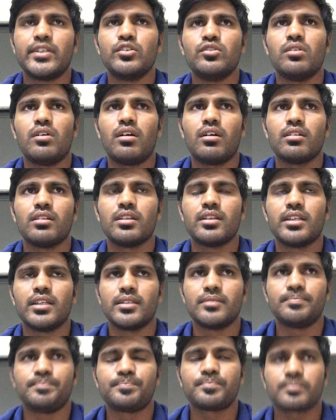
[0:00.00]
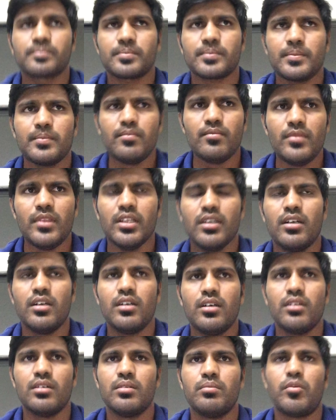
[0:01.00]
do all the
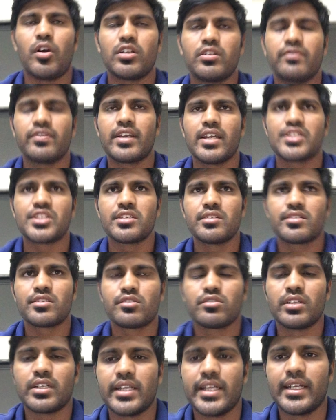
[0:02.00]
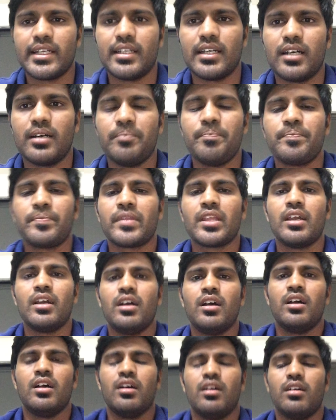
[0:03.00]
modifications to the data.
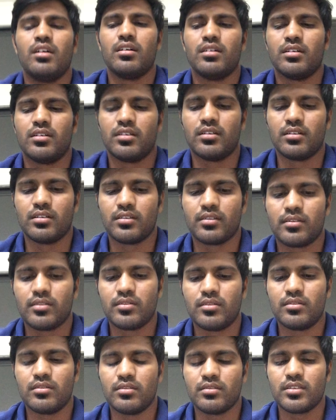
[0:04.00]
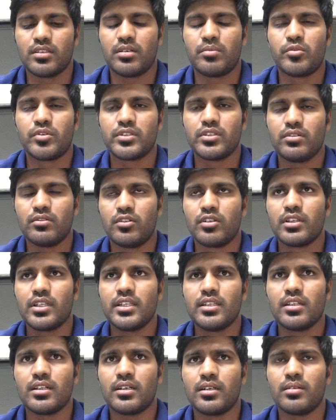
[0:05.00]
So only
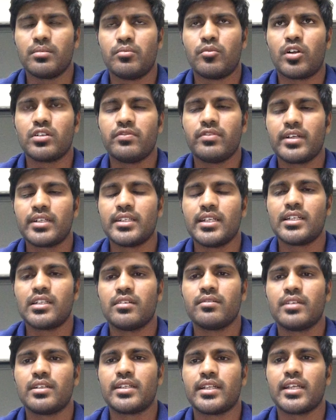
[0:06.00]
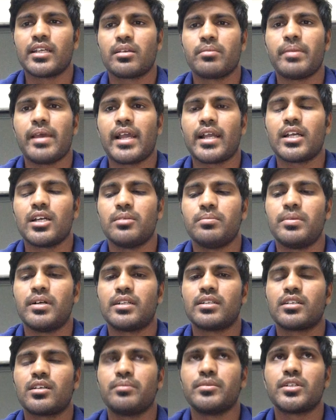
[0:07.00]
the modified data will take a backup.
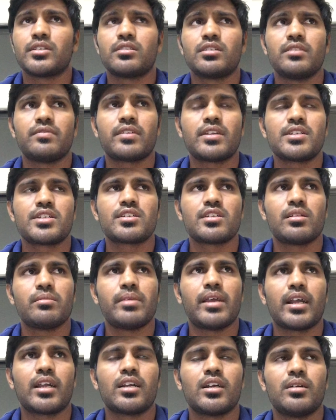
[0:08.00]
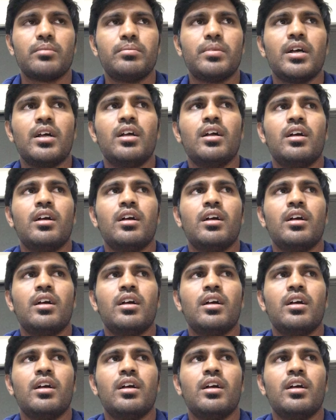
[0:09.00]
And coming to differential backup,